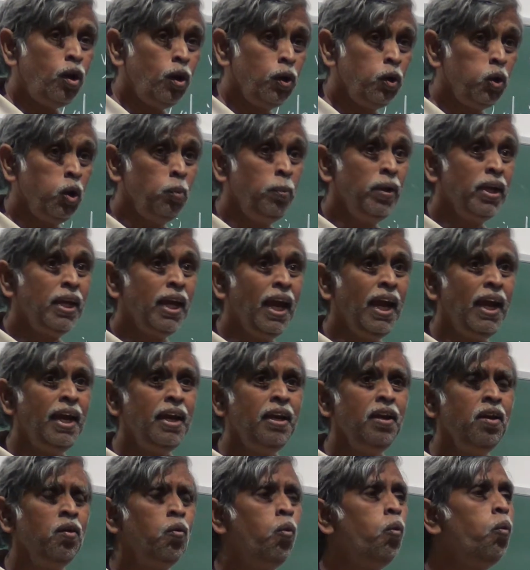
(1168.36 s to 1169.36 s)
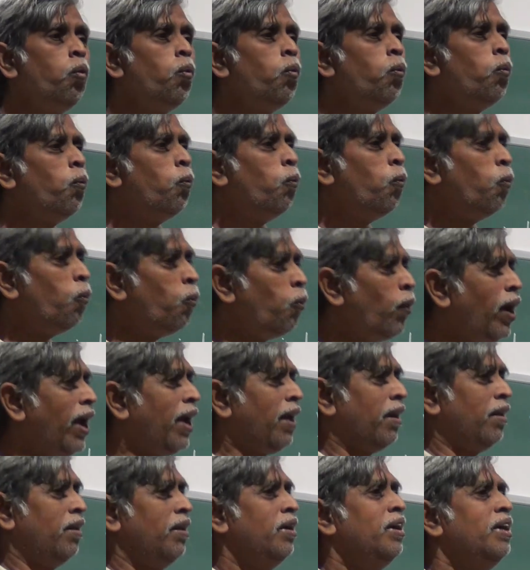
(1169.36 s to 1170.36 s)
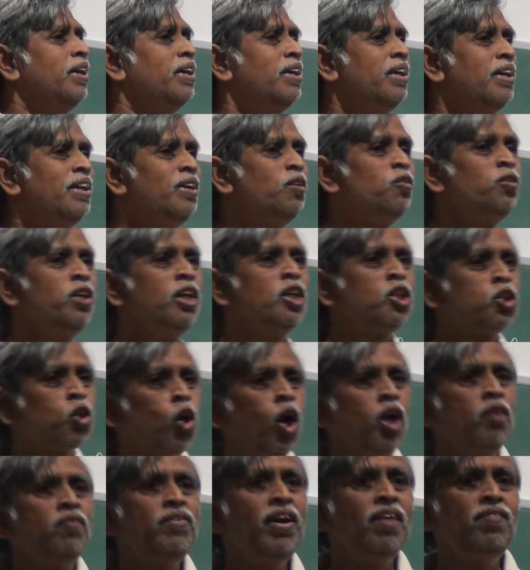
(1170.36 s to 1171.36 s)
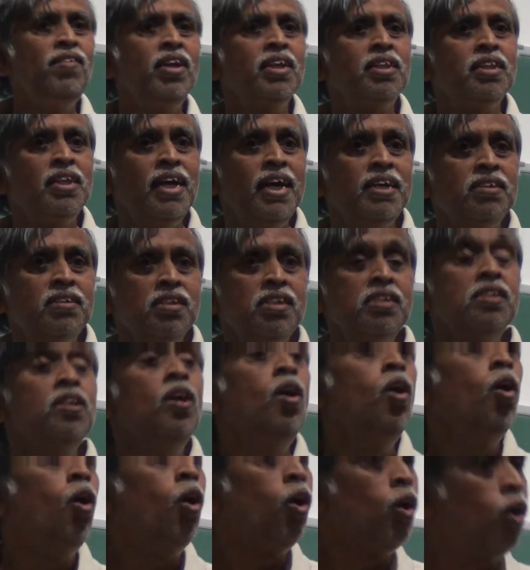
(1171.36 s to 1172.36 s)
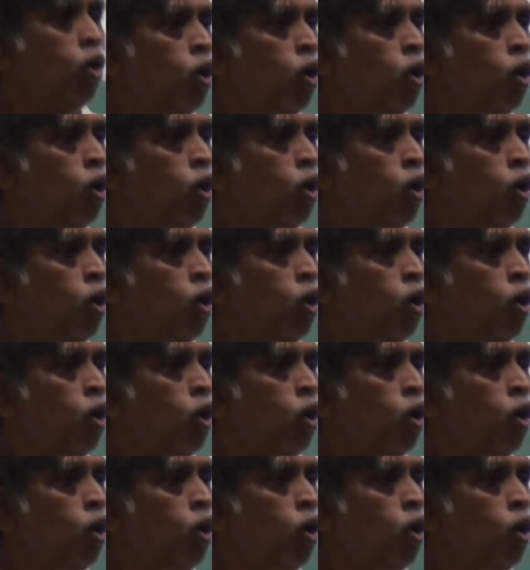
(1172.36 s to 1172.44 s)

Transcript: to be gained where using short wavelength lasers or